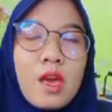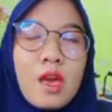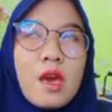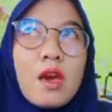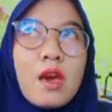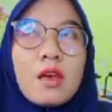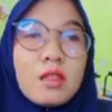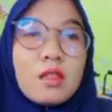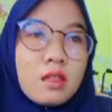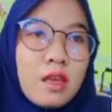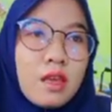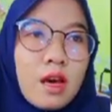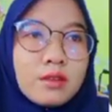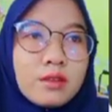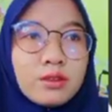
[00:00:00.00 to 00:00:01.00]
and
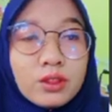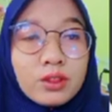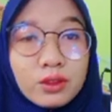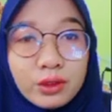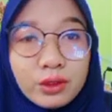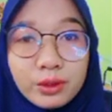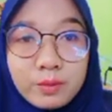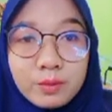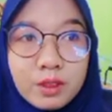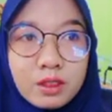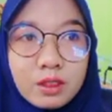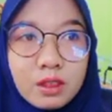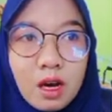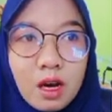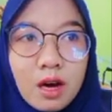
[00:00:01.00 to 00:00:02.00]
the other
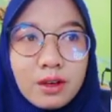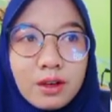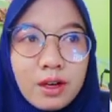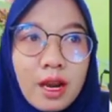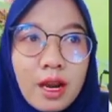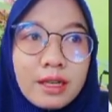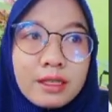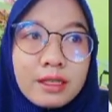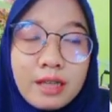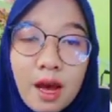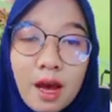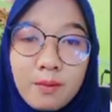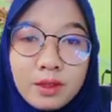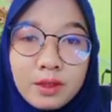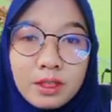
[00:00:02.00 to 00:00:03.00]
terms are
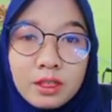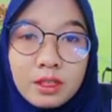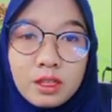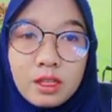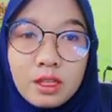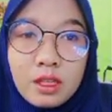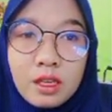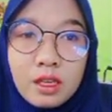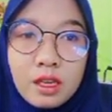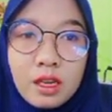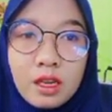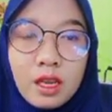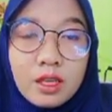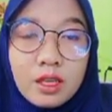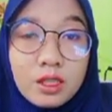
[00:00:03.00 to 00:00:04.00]
uncommon.
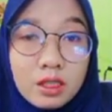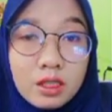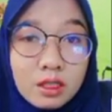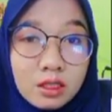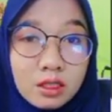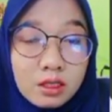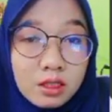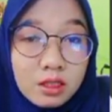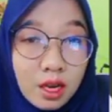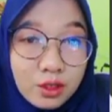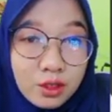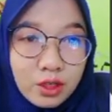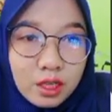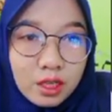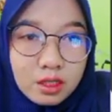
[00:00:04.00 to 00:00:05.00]
It's
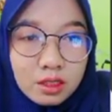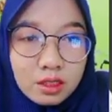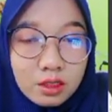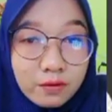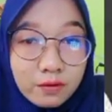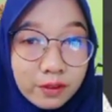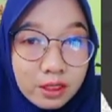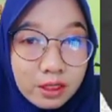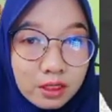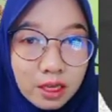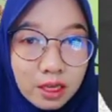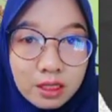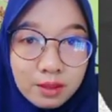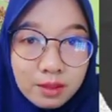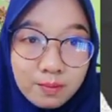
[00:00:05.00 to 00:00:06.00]
such as the first
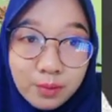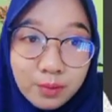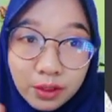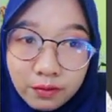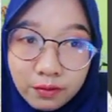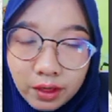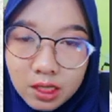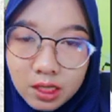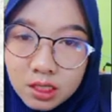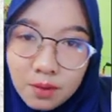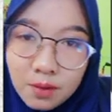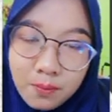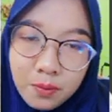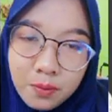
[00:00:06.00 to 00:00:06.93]
is prefix.